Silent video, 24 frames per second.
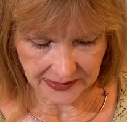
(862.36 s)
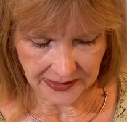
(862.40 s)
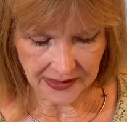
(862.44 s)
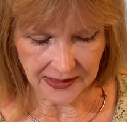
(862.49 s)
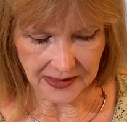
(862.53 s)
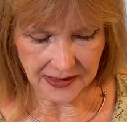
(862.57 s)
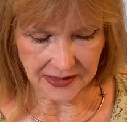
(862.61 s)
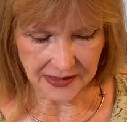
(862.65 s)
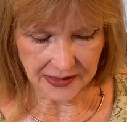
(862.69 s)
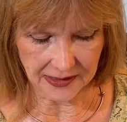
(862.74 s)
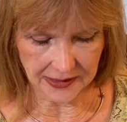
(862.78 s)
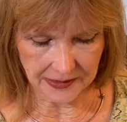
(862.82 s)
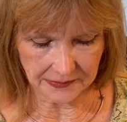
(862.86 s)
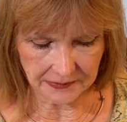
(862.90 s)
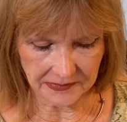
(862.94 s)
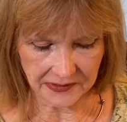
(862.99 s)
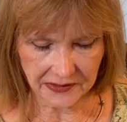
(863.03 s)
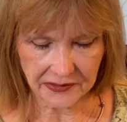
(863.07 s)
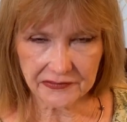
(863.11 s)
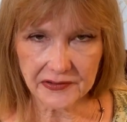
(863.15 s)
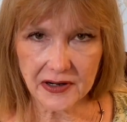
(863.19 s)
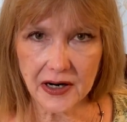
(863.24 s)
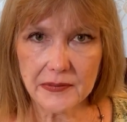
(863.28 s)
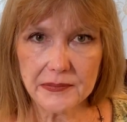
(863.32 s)

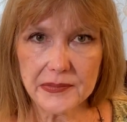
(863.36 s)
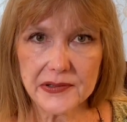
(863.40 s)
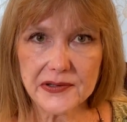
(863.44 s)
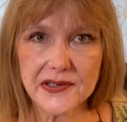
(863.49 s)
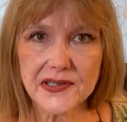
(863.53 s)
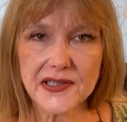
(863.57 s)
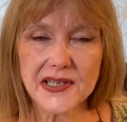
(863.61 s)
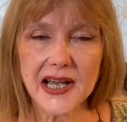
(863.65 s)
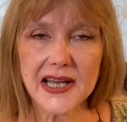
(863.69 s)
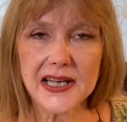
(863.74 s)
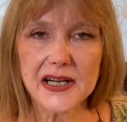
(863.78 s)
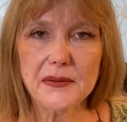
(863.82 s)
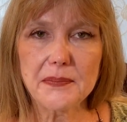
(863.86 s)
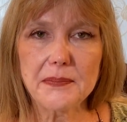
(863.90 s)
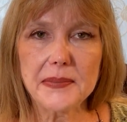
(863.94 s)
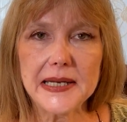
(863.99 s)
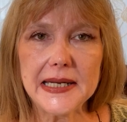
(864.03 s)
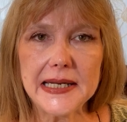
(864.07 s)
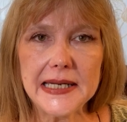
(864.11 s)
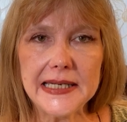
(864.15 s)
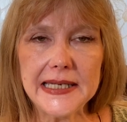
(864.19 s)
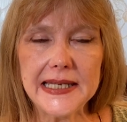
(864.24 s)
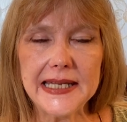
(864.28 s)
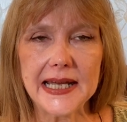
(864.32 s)

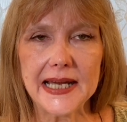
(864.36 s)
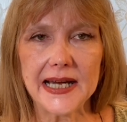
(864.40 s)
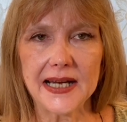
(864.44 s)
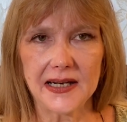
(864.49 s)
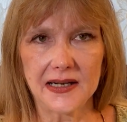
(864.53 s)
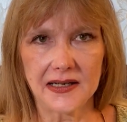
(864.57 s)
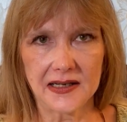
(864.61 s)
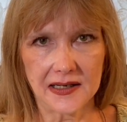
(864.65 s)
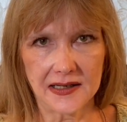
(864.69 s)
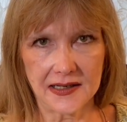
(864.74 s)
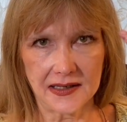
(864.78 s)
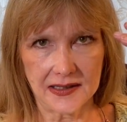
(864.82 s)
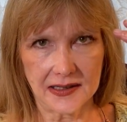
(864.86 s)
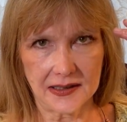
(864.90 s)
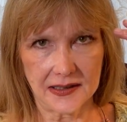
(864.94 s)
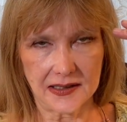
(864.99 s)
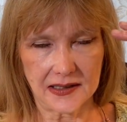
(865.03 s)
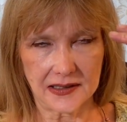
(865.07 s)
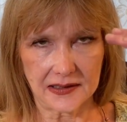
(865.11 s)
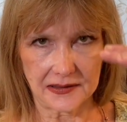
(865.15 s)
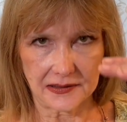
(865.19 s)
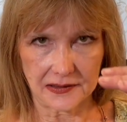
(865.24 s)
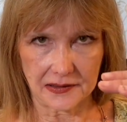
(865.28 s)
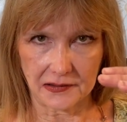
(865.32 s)
Thrombocytopenia,
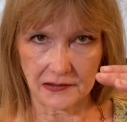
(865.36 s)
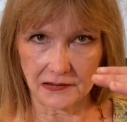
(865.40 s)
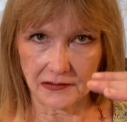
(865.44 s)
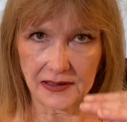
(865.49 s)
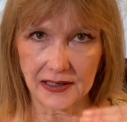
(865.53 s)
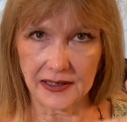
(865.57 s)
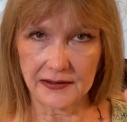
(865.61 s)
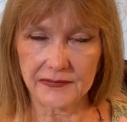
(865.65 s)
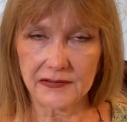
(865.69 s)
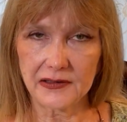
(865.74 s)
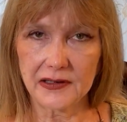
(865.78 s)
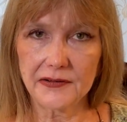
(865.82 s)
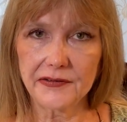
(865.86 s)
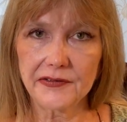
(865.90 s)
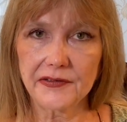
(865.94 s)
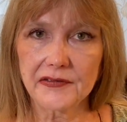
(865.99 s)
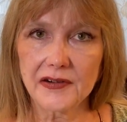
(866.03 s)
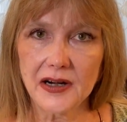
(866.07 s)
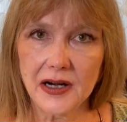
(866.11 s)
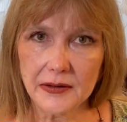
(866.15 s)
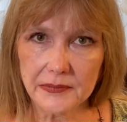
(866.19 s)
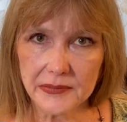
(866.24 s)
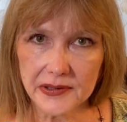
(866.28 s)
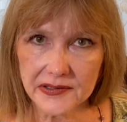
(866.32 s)
low level of
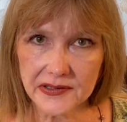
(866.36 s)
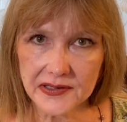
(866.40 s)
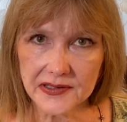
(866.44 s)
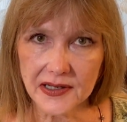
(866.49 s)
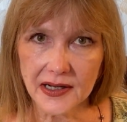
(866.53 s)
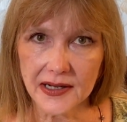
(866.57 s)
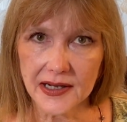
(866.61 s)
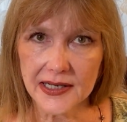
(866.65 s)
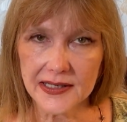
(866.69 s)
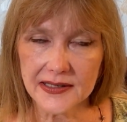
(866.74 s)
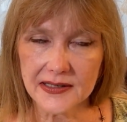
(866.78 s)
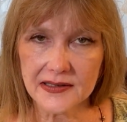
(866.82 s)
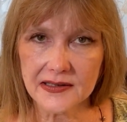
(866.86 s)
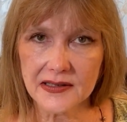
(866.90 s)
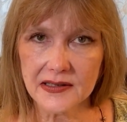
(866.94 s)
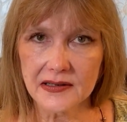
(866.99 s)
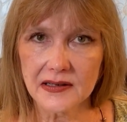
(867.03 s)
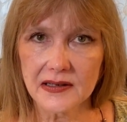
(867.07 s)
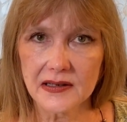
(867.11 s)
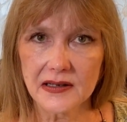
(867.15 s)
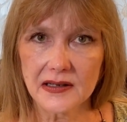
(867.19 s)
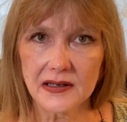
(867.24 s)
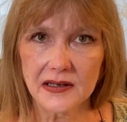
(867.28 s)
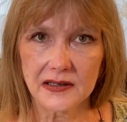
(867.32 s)
thrombocytes,
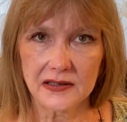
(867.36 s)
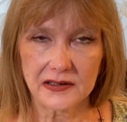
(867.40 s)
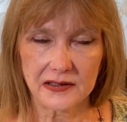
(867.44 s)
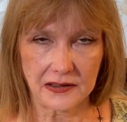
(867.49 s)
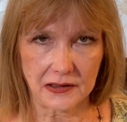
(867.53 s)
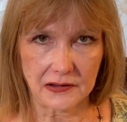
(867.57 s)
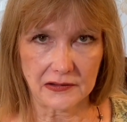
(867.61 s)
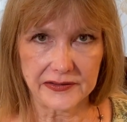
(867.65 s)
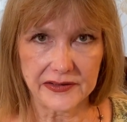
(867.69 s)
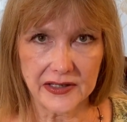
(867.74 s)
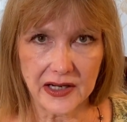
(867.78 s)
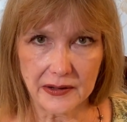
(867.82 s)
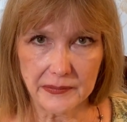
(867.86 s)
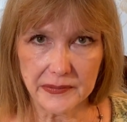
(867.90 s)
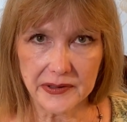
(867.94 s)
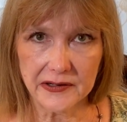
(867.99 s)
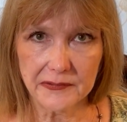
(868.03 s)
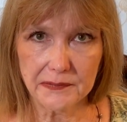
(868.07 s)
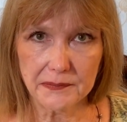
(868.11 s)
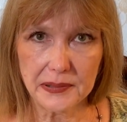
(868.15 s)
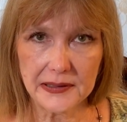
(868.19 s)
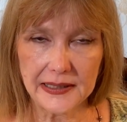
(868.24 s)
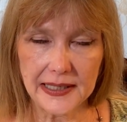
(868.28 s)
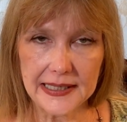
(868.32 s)
low number
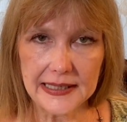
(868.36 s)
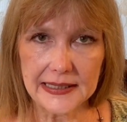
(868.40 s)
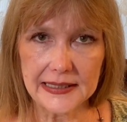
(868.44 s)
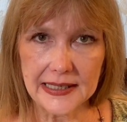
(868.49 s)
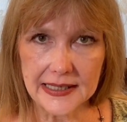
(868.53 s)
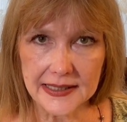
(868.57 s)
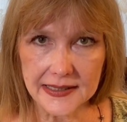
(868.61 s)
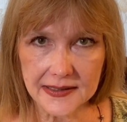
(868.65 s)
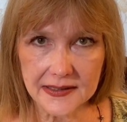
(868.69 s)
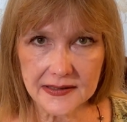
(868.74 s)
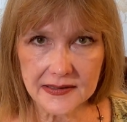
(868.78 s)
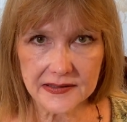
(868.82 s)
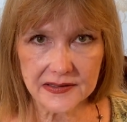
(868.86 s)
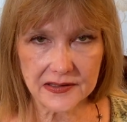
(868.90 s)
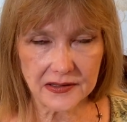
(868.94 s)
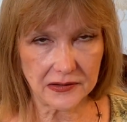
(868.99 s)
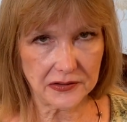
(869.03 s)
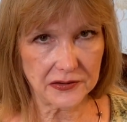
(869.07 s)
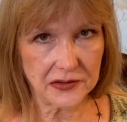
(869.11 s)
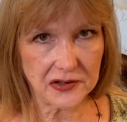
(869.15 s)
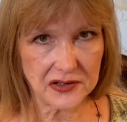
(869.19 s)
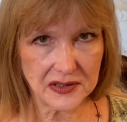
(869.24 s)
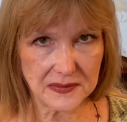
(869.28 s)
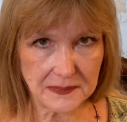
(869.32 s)
of platelets.
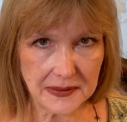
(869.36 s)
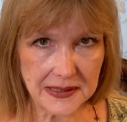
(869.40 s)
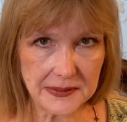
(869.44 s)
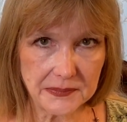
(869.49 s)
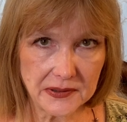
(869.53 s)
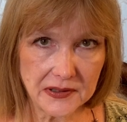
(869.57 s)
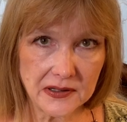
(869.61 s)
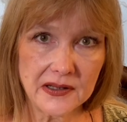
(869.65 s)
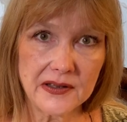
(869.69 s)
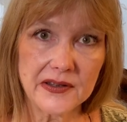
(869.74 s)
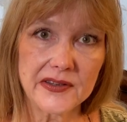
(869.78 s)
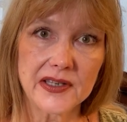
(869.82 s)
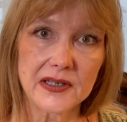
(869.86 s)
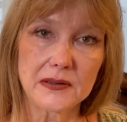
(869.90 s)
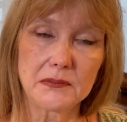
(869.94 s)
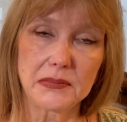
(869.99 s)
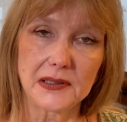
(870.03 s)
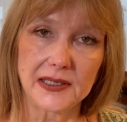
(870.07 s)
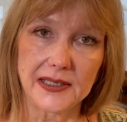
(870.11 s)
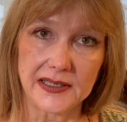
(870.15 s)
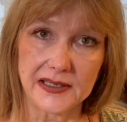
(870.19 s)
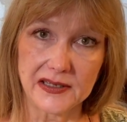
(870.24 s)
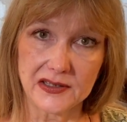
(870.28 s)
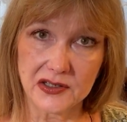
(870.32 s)
So those people, their
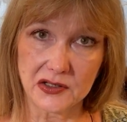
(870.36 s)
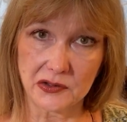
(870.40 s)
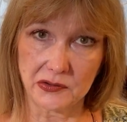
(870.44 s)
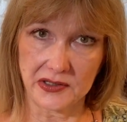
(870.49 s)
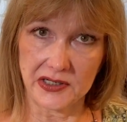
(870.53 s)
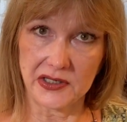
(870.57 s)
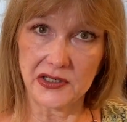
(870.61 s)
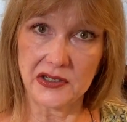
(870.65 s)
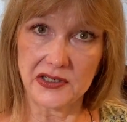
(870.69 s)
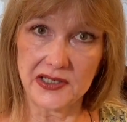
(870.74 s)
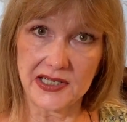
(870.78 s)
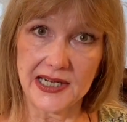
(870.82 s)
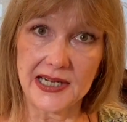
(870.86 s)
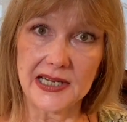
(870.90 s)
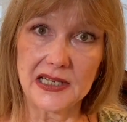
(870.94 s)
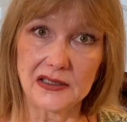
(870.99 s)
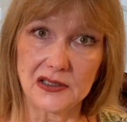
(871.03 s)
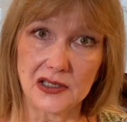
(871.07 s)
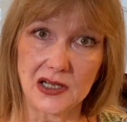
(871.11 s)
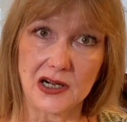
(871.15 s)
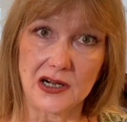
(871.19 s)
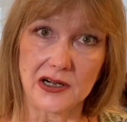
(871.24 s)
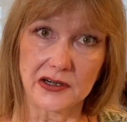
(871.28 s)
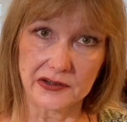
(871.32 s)
blood is going to take
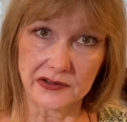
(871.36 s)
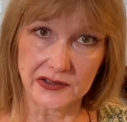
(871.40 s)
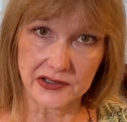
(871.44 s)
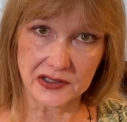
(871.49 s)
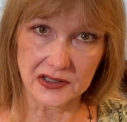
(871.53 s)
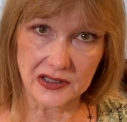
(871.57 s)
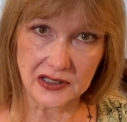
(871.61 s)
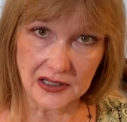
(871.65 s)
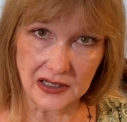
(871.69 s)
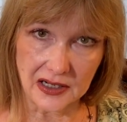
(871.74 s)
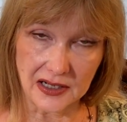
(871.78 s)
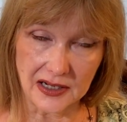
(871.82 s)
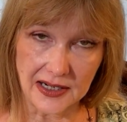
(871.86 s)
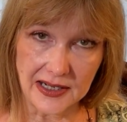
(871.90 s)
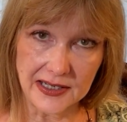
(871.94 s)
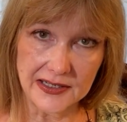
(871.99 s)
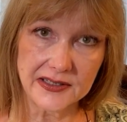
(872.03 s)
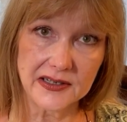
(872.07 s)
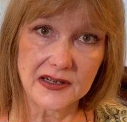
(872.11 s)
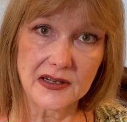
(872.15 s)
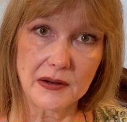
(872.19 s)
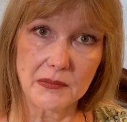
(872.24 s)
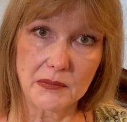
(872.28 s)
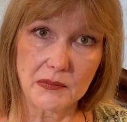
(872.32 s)
longer to clot,
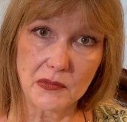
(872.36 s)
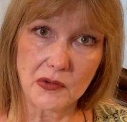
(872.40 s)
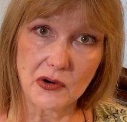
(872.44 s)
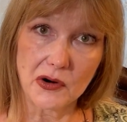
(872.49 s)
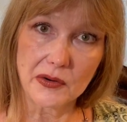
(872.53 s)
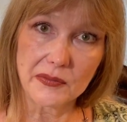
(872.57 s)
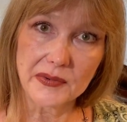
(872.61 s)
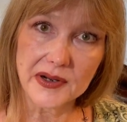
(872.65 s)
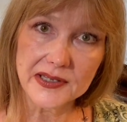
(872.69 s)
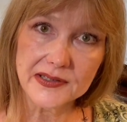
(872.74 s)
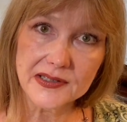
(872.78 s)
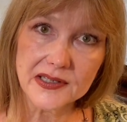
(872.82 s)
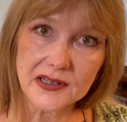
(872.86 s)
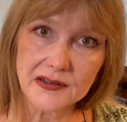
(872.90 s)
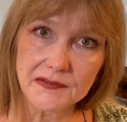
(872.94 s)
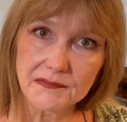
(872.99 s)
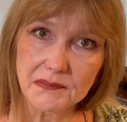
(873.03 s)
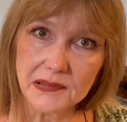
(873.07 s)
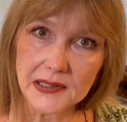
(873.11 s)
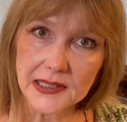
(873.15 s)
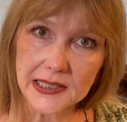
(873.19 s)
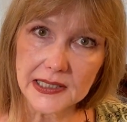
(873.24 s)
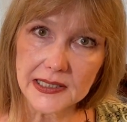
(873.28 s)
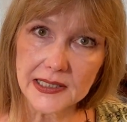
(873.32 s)
more risk of
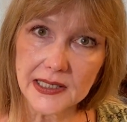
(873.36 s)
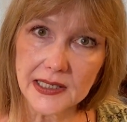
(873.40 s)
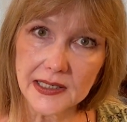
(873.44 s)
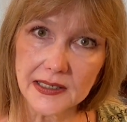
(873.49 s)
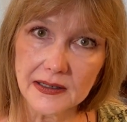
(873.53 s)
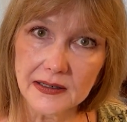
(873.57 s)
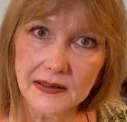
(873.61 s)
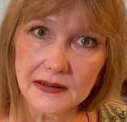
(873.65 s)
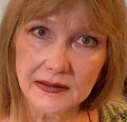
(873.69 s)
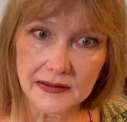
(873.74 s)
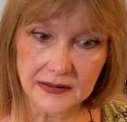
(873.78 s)
bleeding.